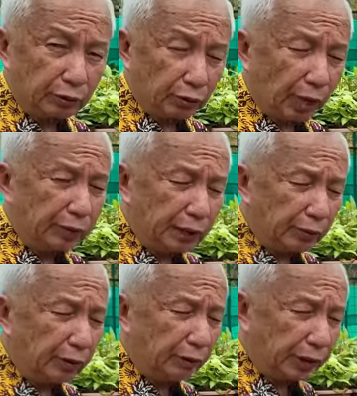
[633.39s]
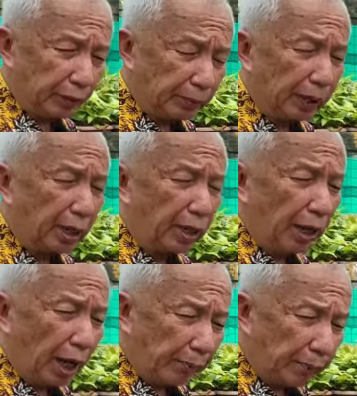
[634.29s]
So I think if we can make
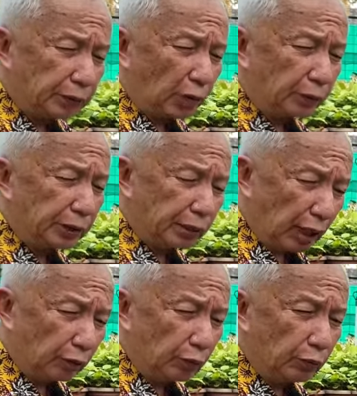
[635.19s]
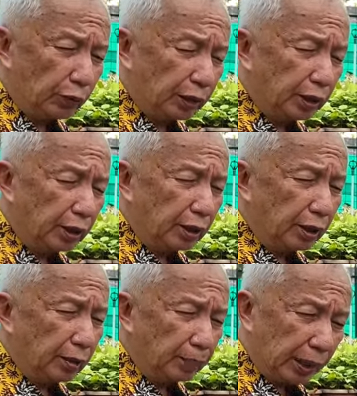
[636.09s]
hybrids of titanium with
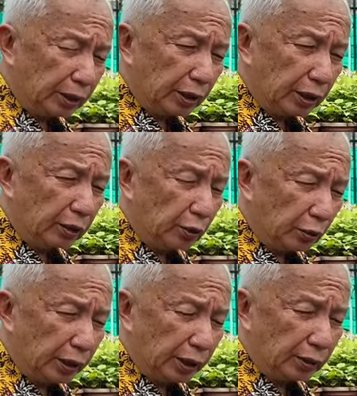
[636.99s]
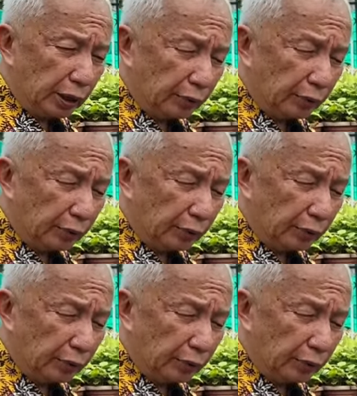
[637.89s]
better looking